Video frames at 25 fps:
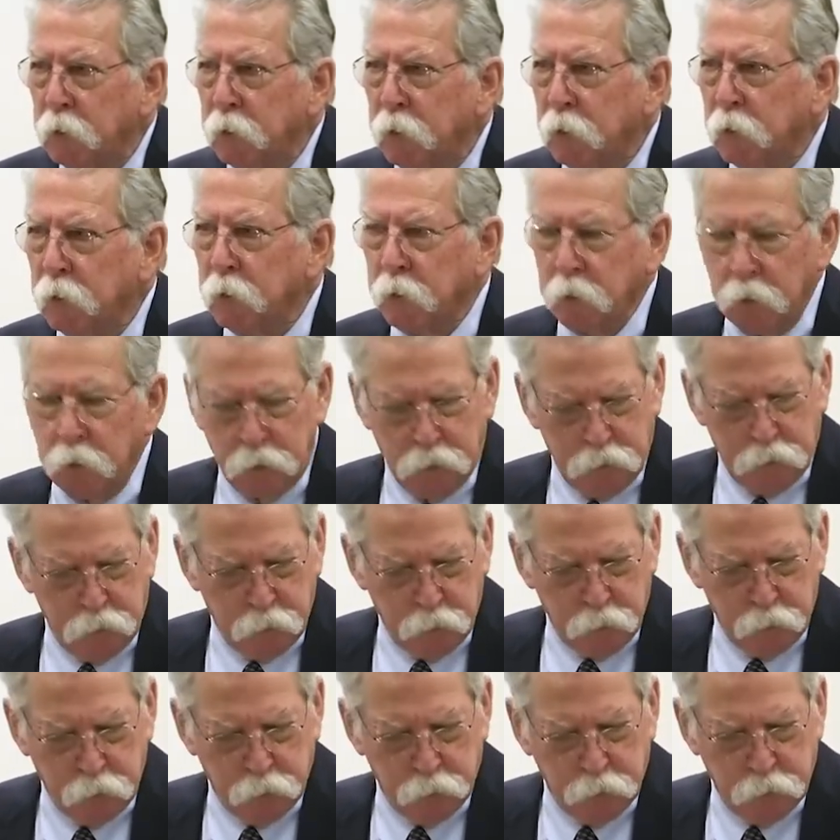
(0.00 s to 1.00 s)

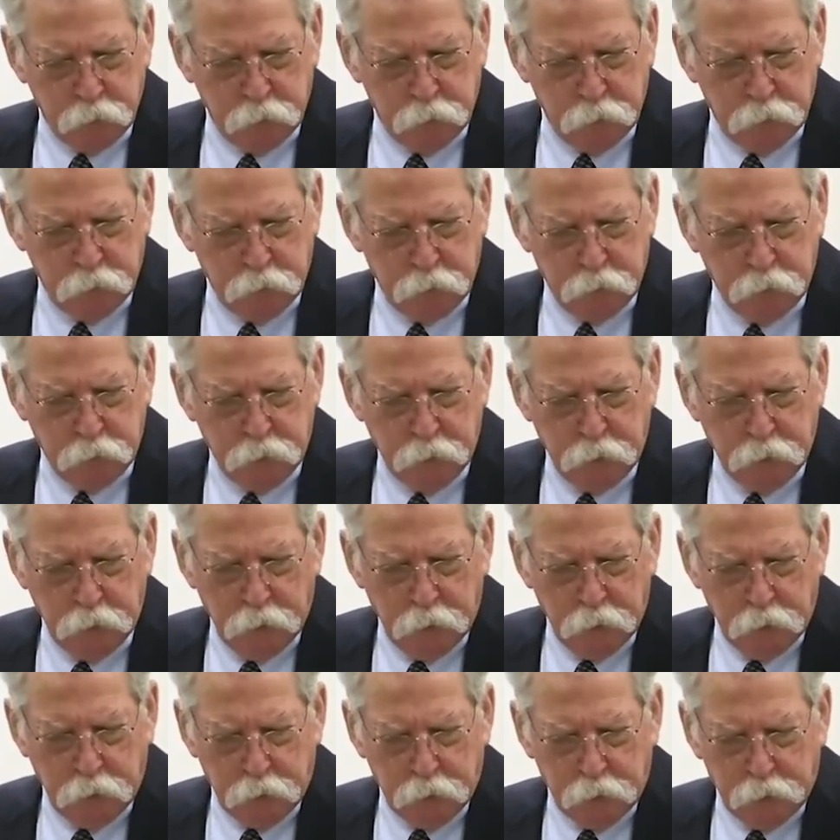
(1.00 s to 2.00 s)

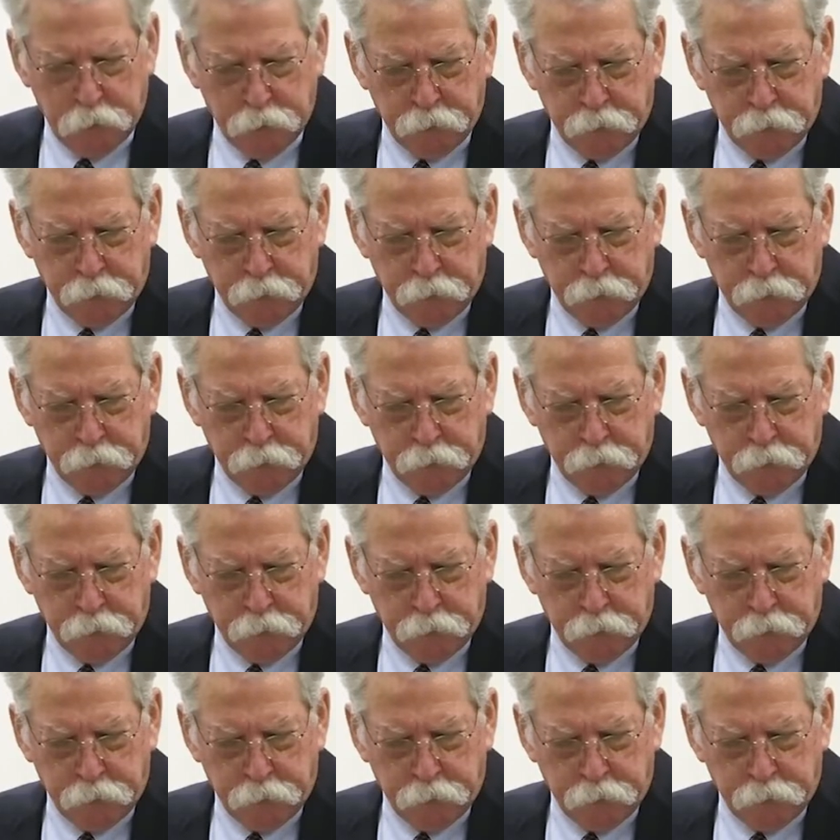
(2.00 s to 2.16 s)
[no speech]